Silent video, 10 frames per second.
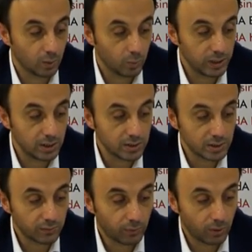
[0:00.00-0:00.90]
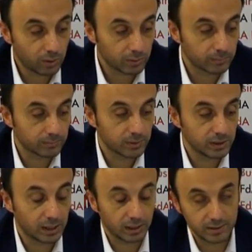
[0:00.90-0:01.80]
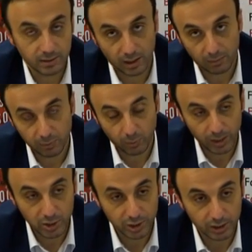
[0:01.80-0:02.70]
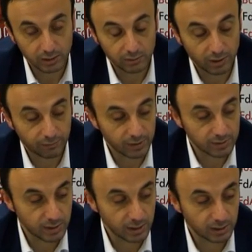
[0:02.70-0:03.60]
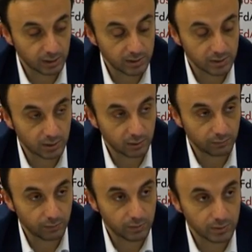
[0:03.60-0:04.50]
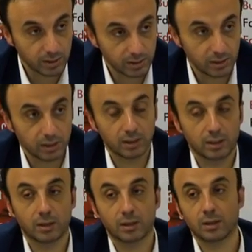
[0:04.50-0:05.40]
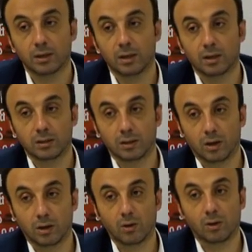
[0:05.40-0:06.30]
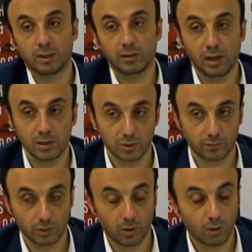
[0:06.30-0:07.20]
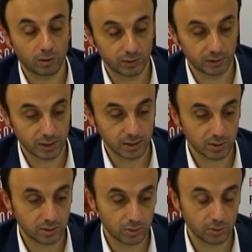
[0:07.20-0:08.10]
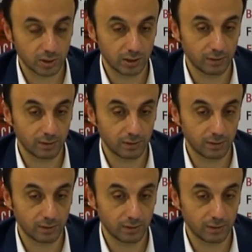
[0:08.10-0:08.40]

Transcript: We use it for, not as an abbreviation, in referencing, instead of using the all details of the authors to give